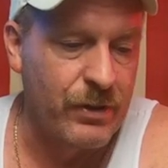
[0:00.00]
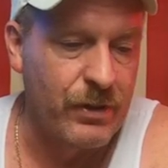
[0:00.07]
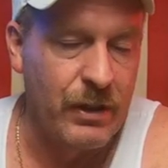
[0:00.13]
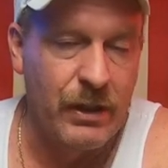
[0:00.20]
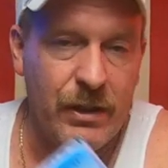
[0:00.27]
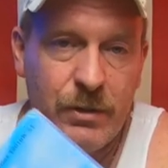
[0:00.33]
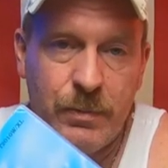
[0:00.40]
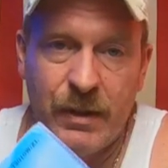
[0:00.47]
of
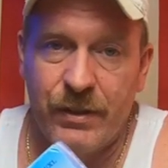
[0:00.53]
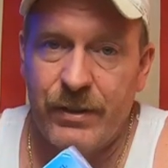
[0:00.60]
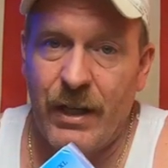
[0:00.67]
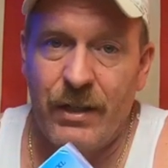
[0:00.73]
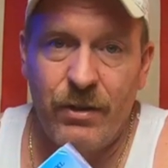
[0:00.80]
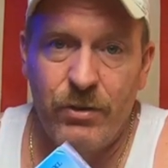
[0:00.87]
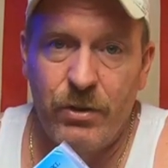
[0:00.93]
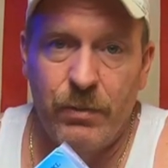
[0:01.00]
these because I
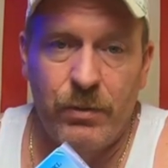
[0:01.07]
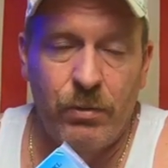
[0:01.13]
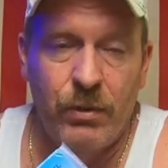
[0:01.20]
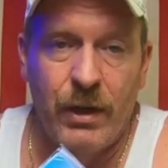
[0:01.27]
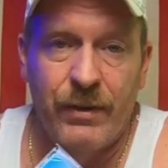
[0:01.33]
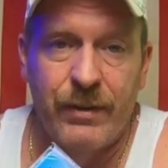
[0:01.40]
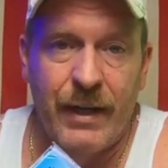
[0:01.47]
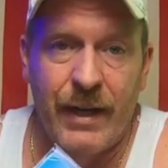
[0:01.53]
use them
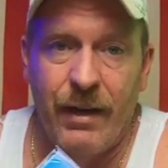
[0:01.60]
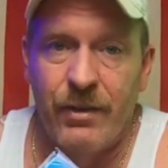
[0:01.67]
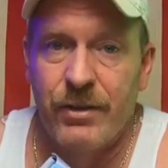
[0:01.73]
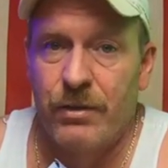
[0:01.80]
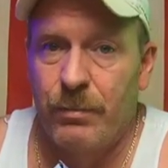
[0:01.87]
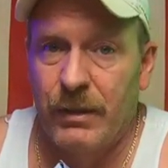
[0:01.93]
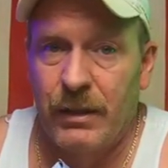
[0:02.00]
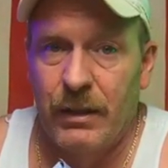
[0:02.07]
throughout the house
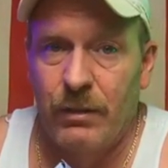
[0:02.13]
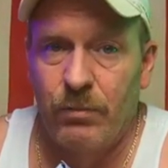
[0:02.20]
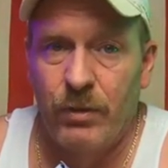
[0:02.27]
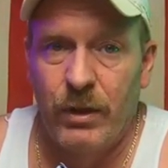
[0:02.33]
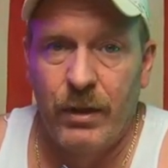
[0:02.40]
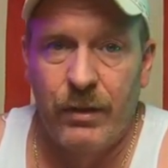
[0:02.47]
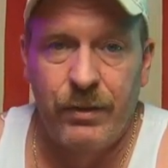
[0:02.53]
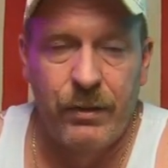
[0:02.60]
to begin
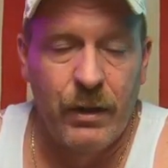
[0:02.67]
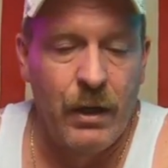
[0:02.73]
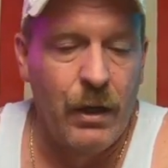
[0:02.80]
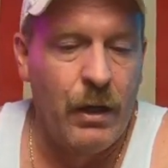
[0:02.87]
with,